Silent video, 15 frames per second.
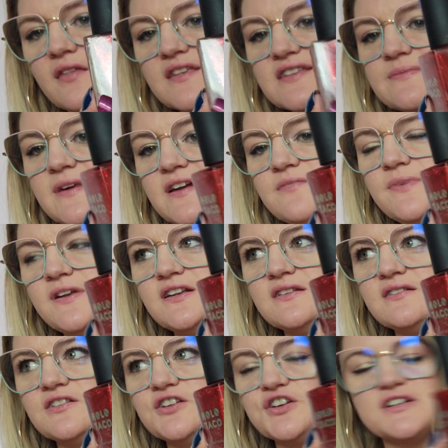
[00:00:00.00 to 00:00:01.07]
this may have
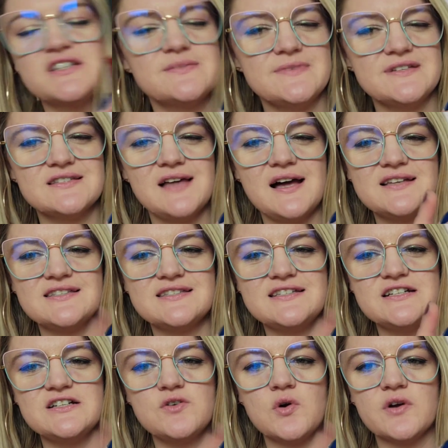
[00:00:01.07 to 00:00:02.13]
been Christmas last
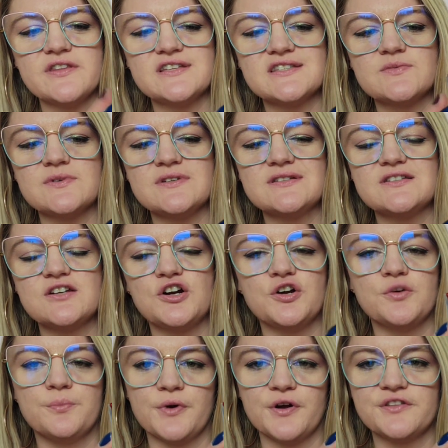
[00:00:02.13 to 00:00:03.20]
year or this was
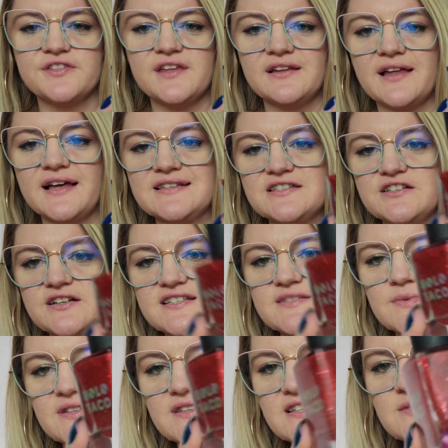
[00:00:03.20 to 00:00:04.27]
her birthday last year because
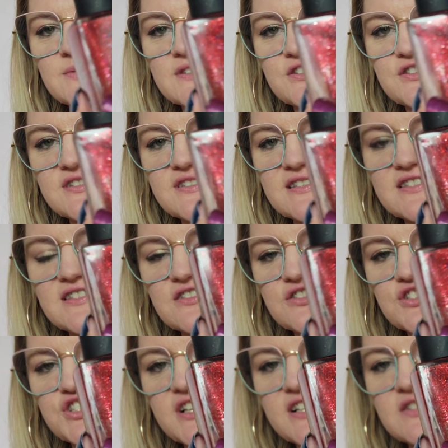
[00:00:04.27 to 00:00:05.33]
this was her
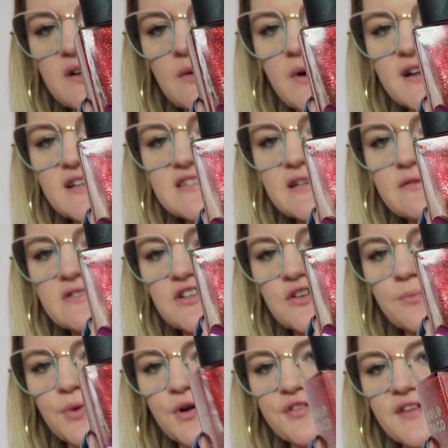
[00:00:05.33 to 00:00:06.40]
sister's shade. So I want to say it was her
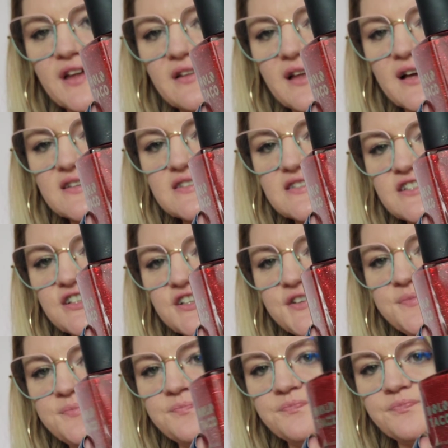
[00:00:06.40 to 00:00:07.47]
birthday last
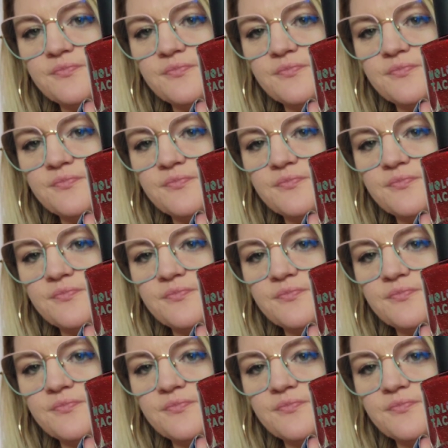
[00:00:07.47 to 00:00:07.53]
year.